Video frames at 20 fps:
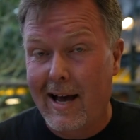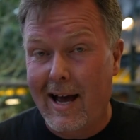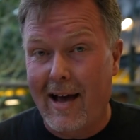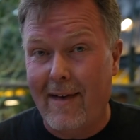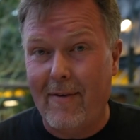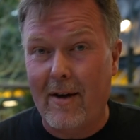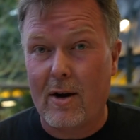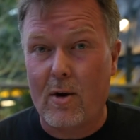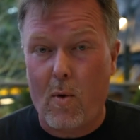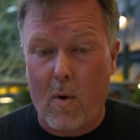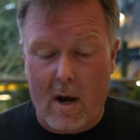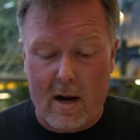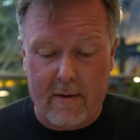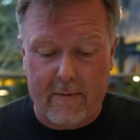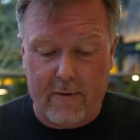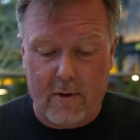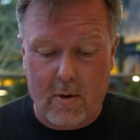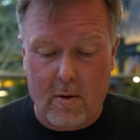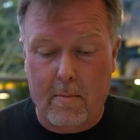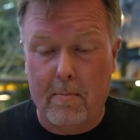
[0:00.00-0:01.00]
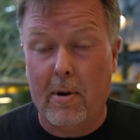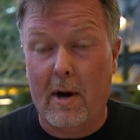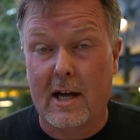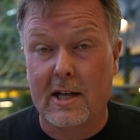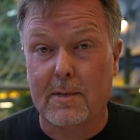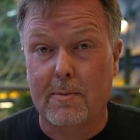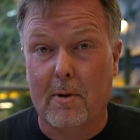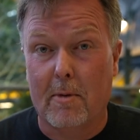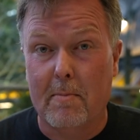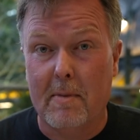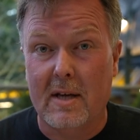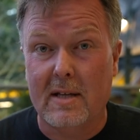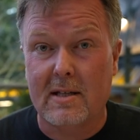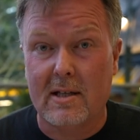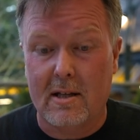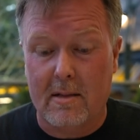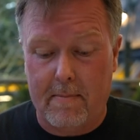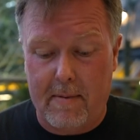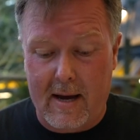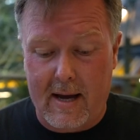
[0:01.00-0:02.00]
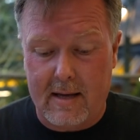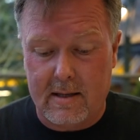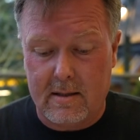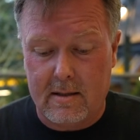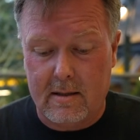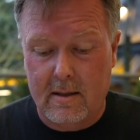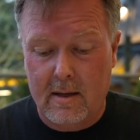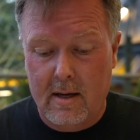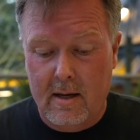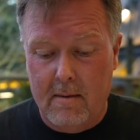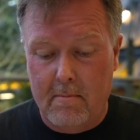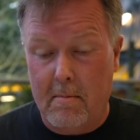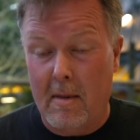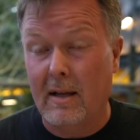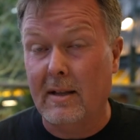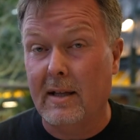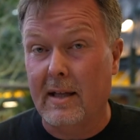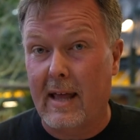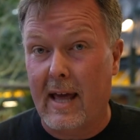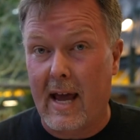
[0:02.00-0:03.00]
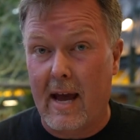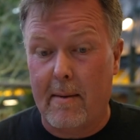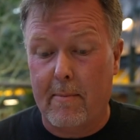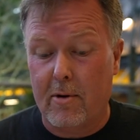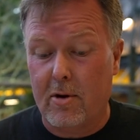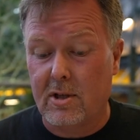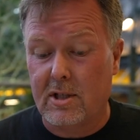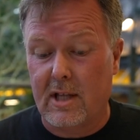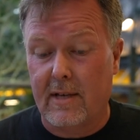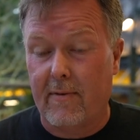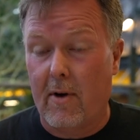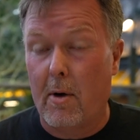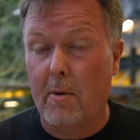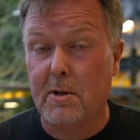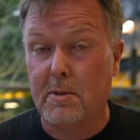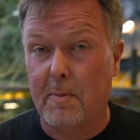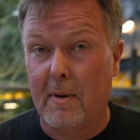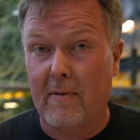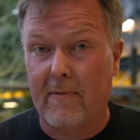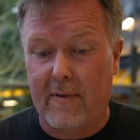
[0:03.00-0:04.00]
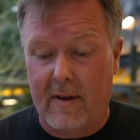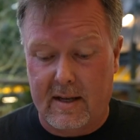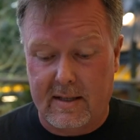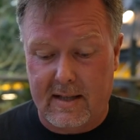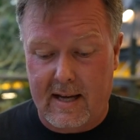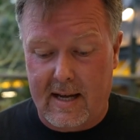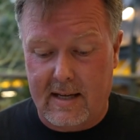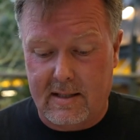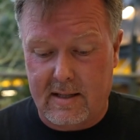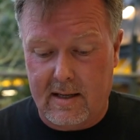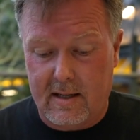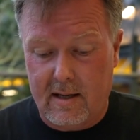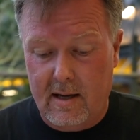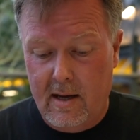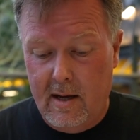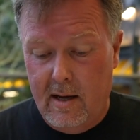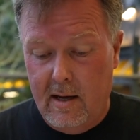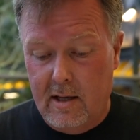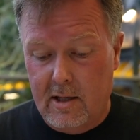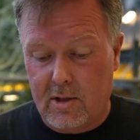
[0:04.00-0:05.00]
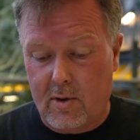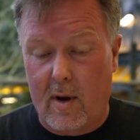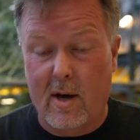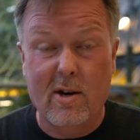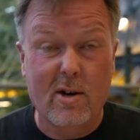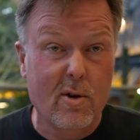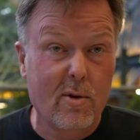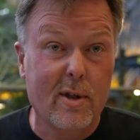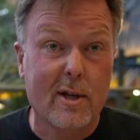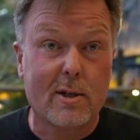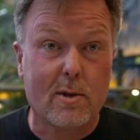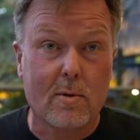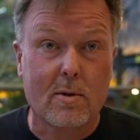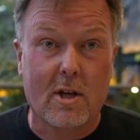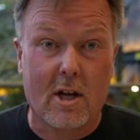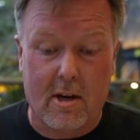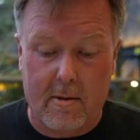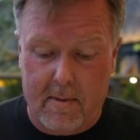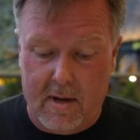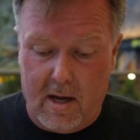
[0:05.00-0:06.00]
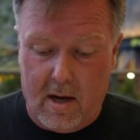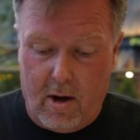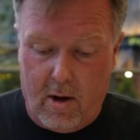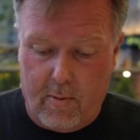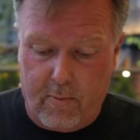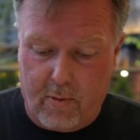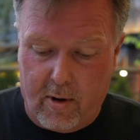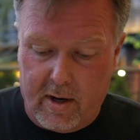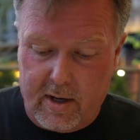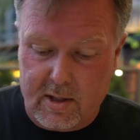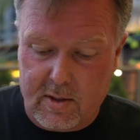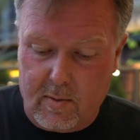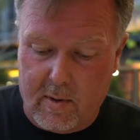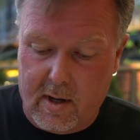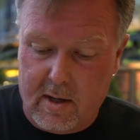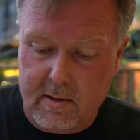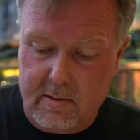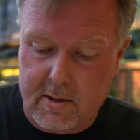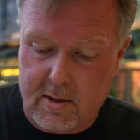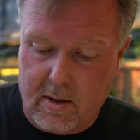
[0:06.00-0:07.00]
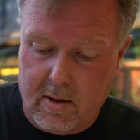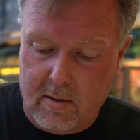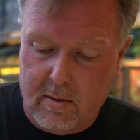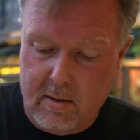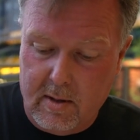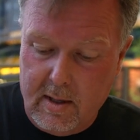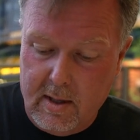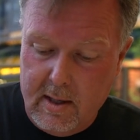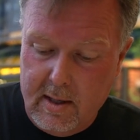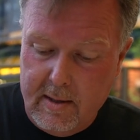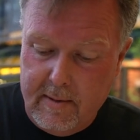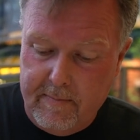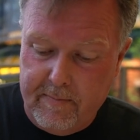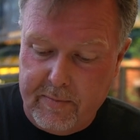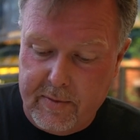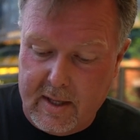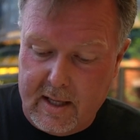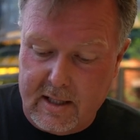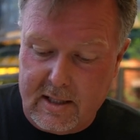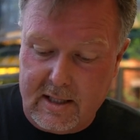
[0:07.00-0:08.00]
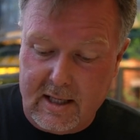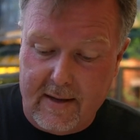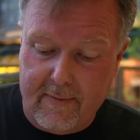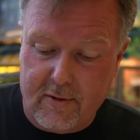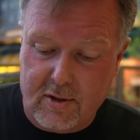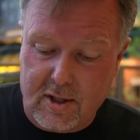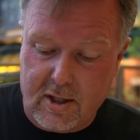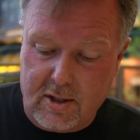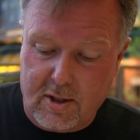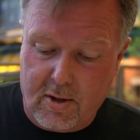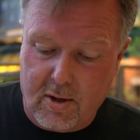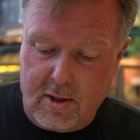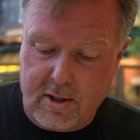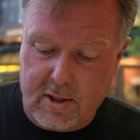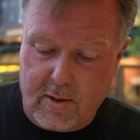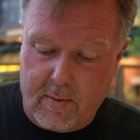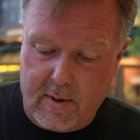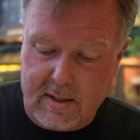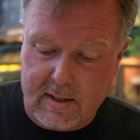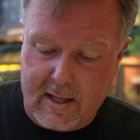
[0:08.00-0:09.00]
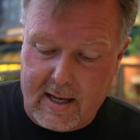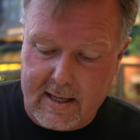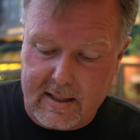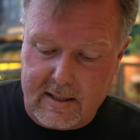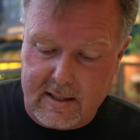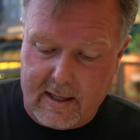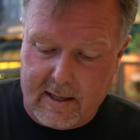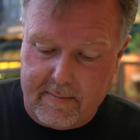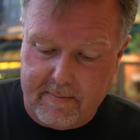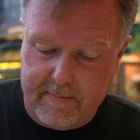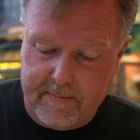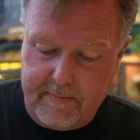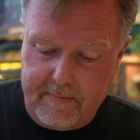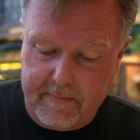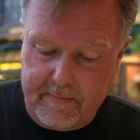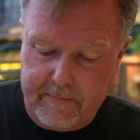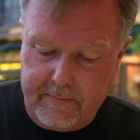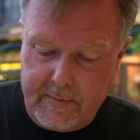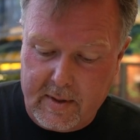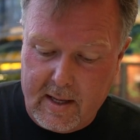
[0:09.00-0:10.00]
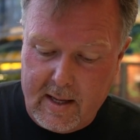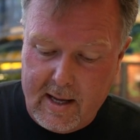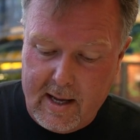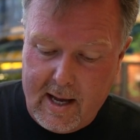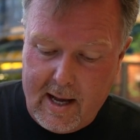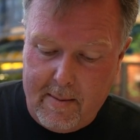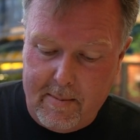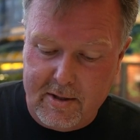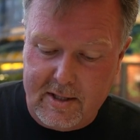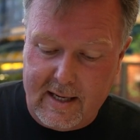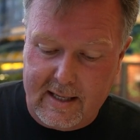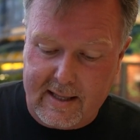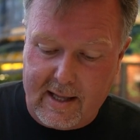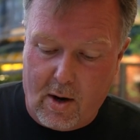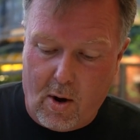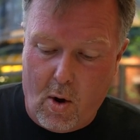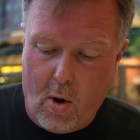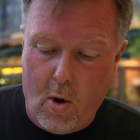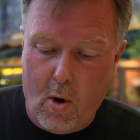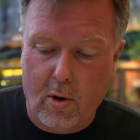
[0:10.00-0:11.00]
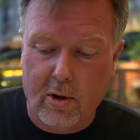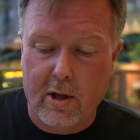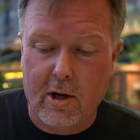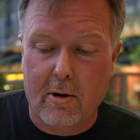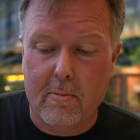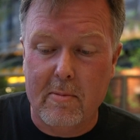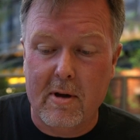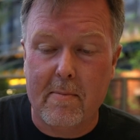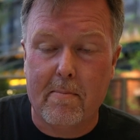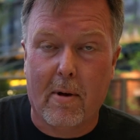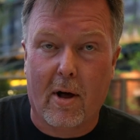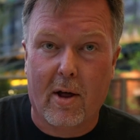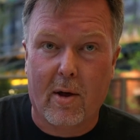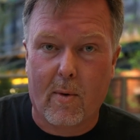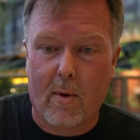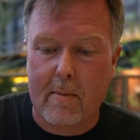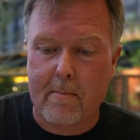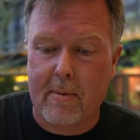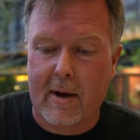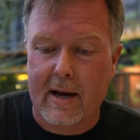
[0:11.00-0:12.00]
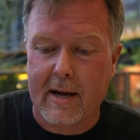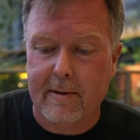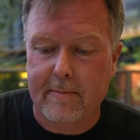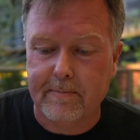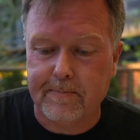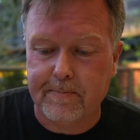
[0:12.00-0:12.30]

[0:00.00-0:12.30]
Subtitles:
I've had quite a few Impossible meats in the past, mainly the hamburgers, they've always been fantastic. So I knew this was going to be a home run as well, so let's see if it's just as good as it was last time. I'm going to take that whole little meatball in one bite.